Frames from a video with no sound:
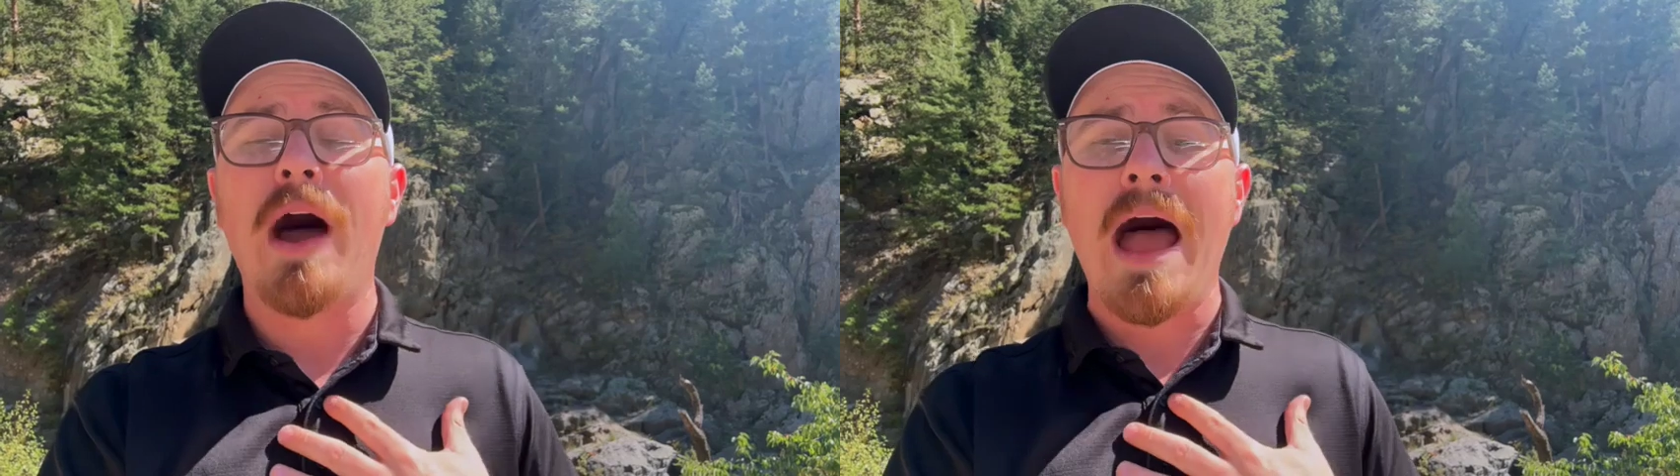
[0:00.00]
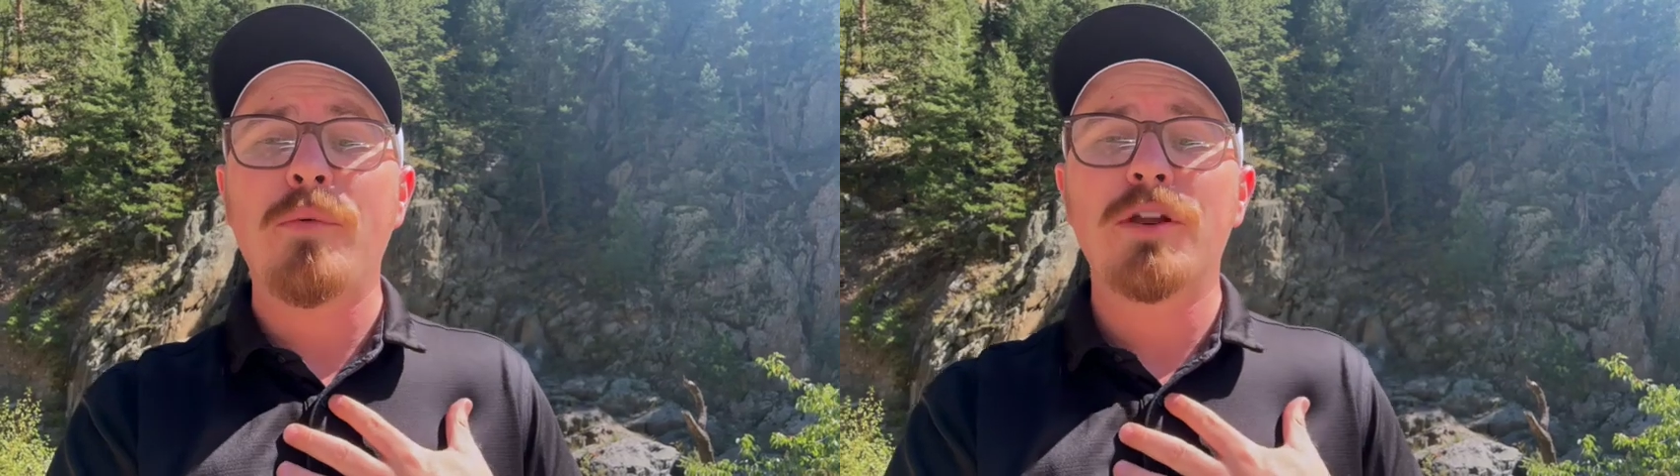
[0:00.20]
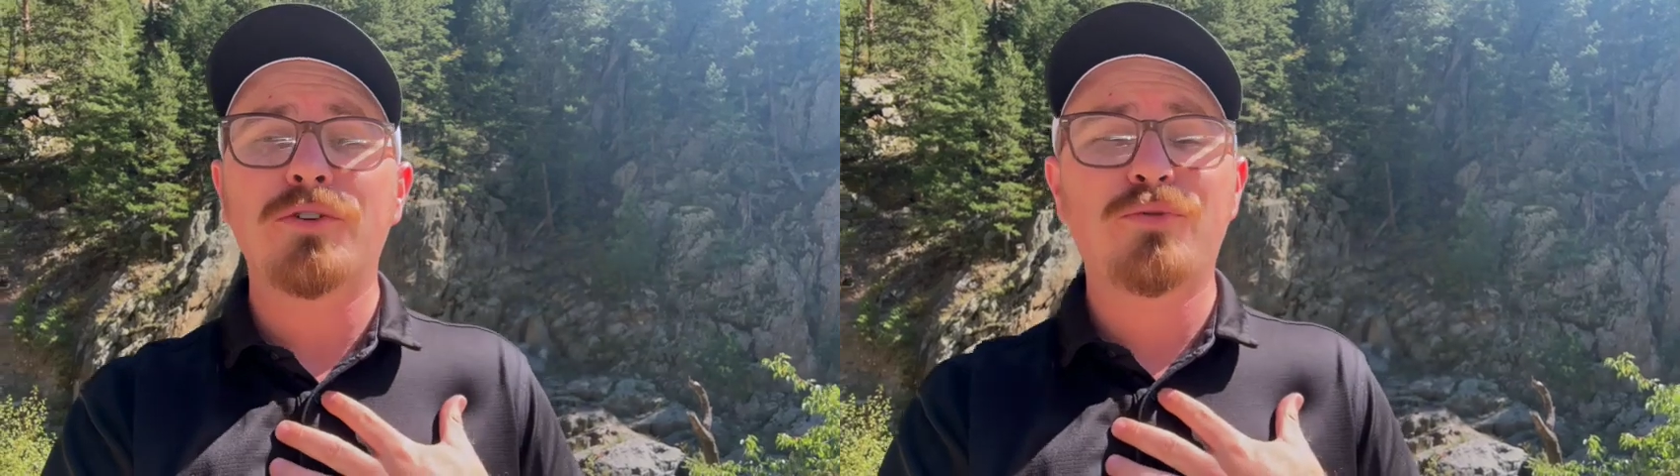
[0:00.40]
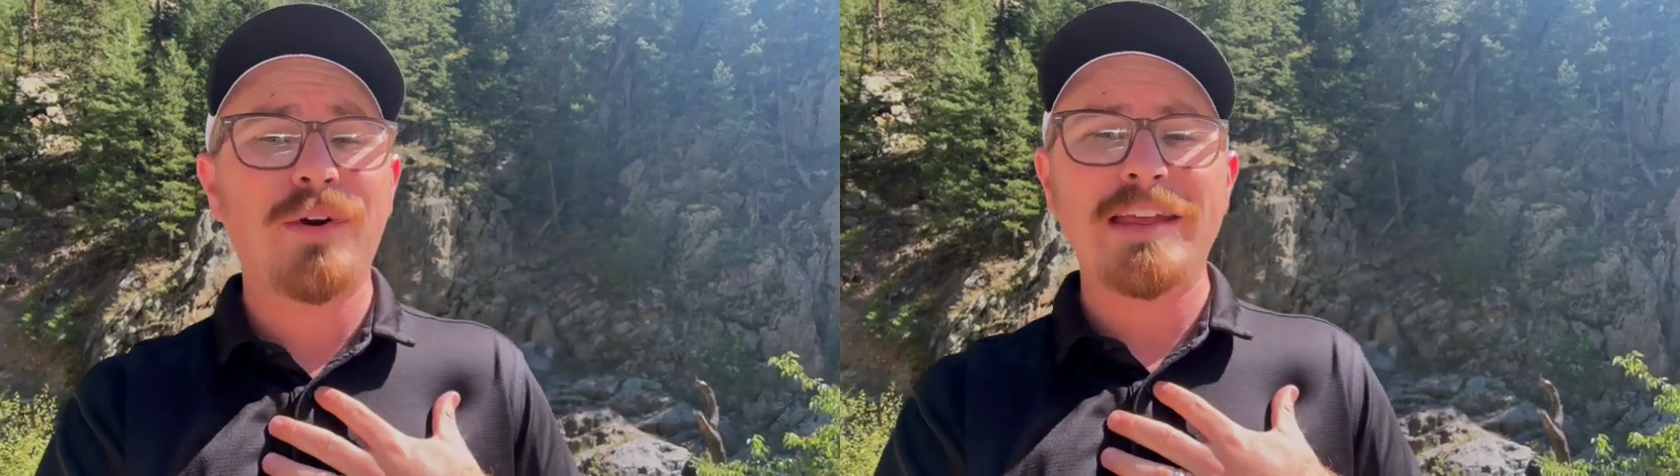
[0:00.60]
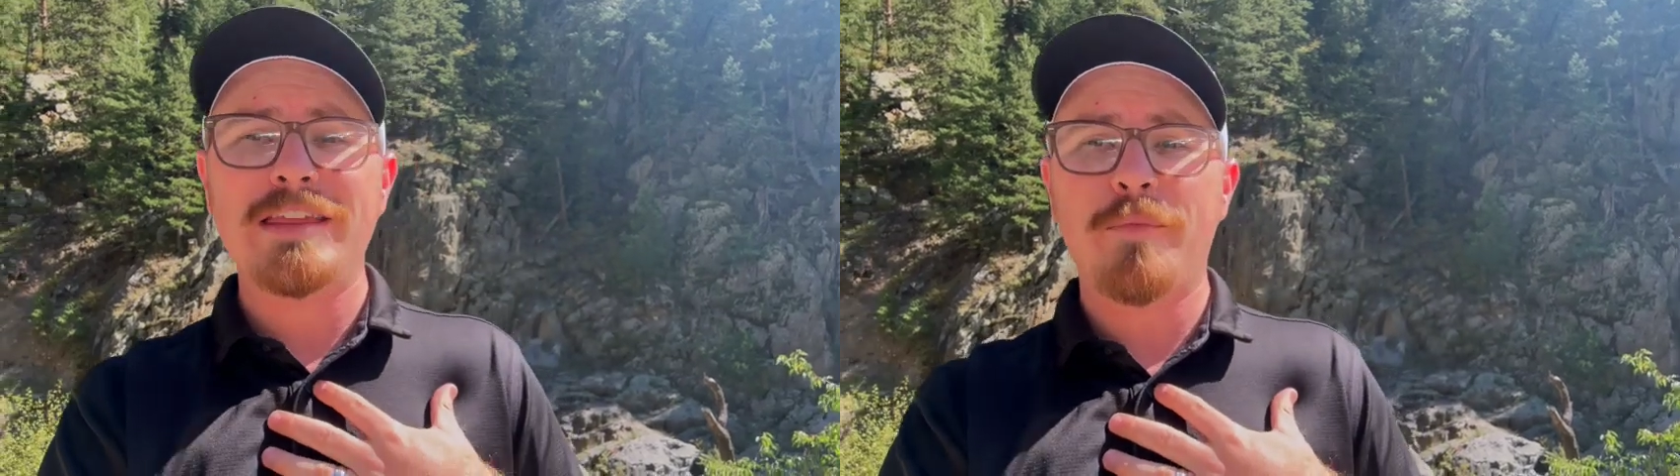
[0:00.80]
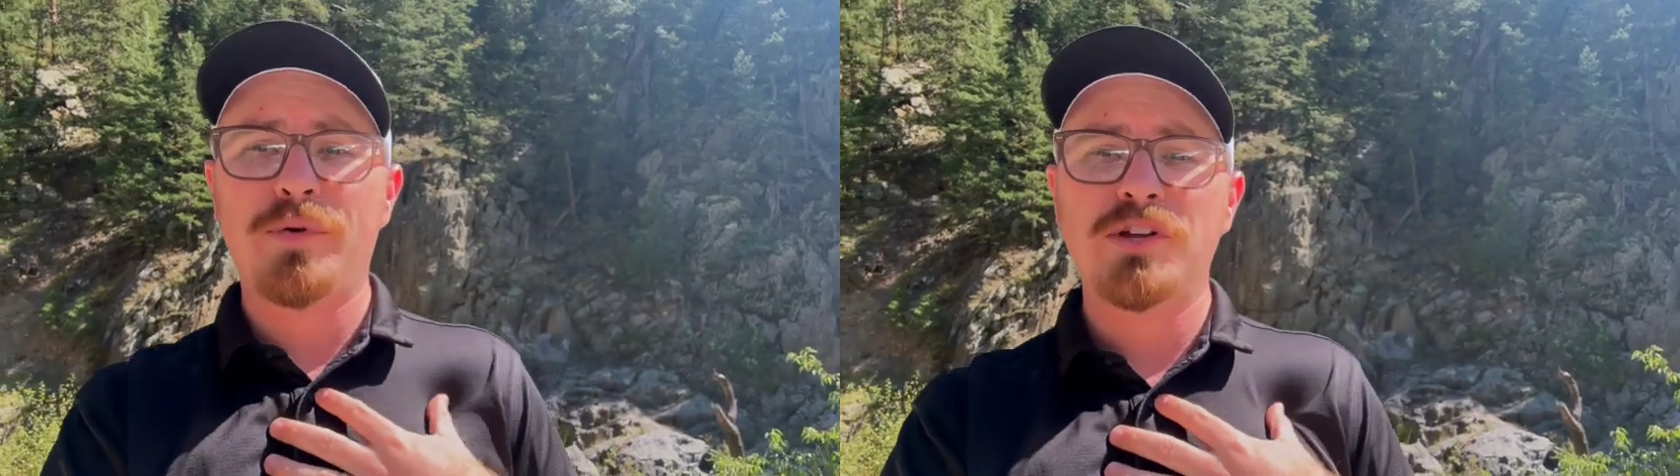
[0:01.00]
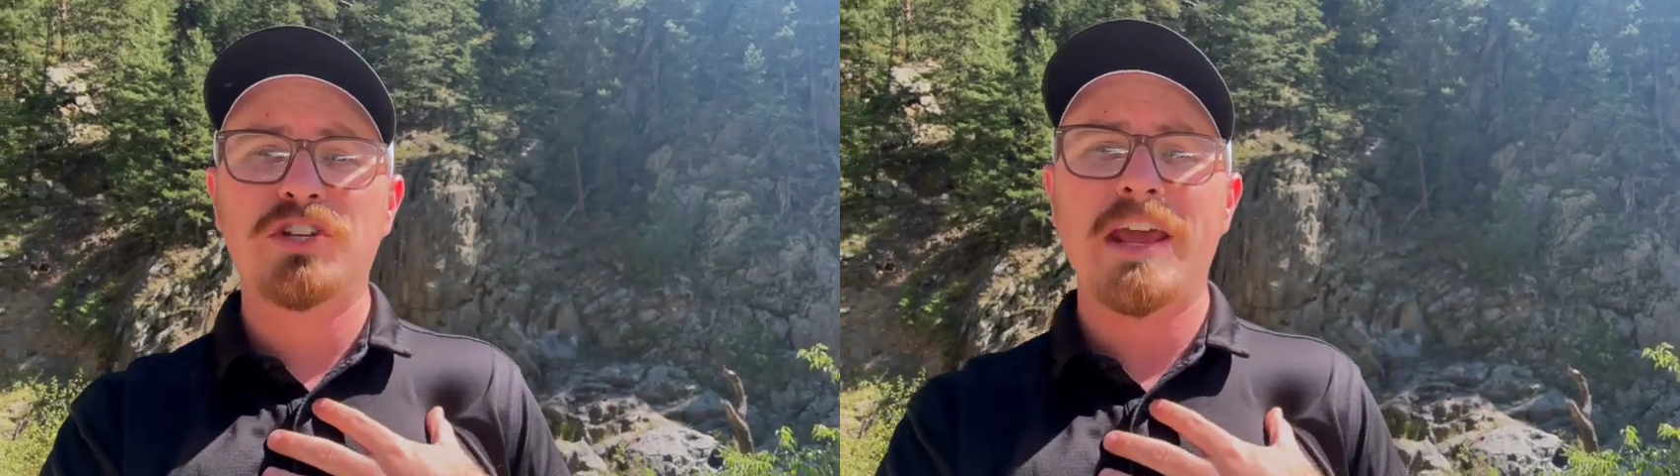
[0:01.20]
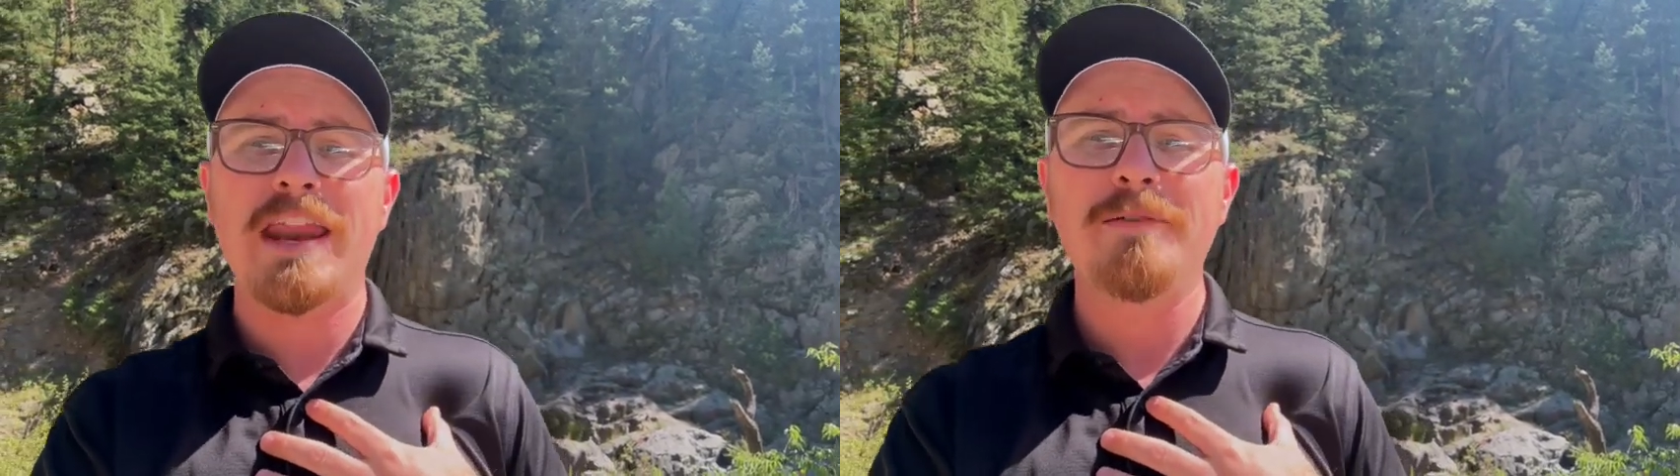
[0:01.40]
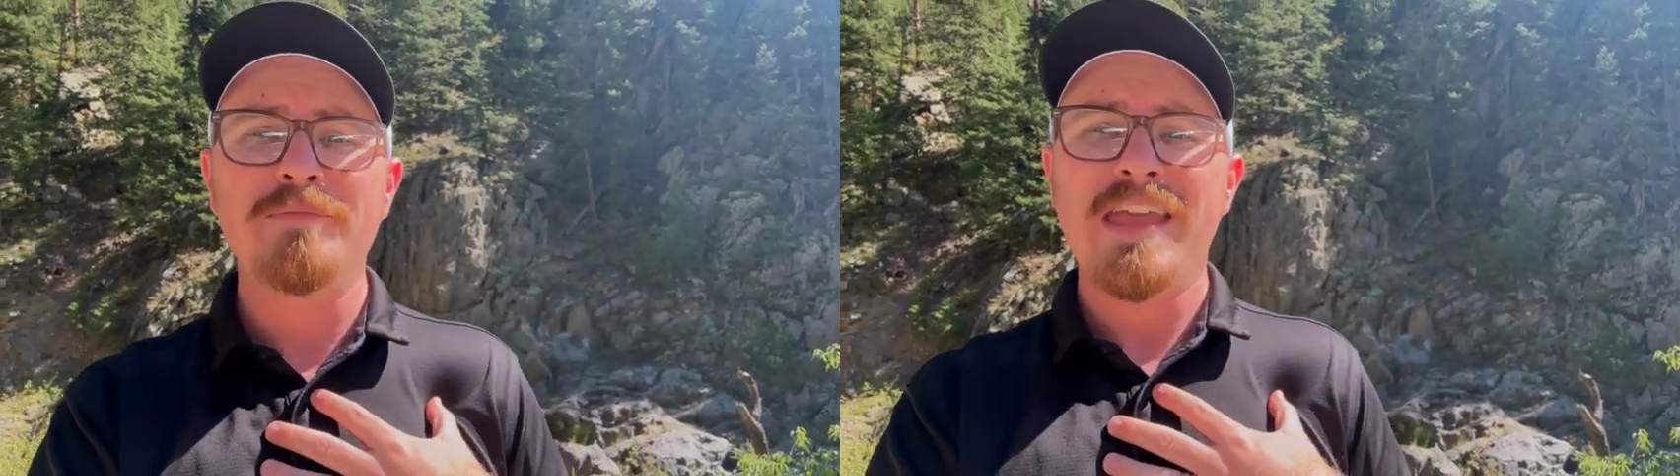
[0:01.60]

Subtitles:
I would greatly appreciate it.